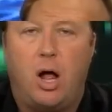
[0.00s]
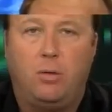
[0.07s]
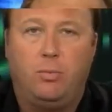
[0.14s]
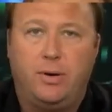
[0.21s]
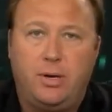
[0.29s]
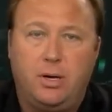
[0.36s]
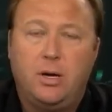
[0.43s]

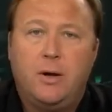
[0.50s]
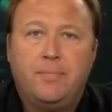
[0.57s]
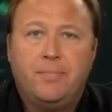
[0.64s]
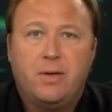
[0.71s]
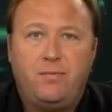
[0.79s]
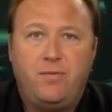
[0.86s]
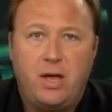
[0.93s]
Baldwin to
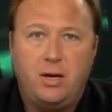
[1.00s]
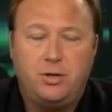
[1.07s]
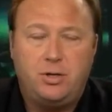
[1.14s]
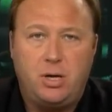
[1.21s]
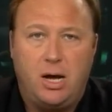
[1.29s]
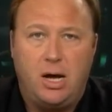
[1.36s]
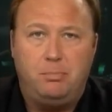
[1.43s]

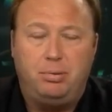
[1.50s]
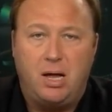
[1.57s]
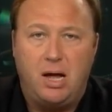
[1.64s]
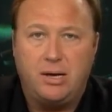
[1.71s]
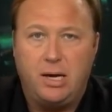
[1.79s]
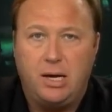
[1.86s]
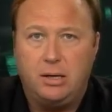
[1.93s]
finish uh,
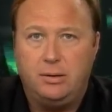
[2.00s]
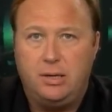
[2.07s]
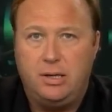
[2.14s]
plugging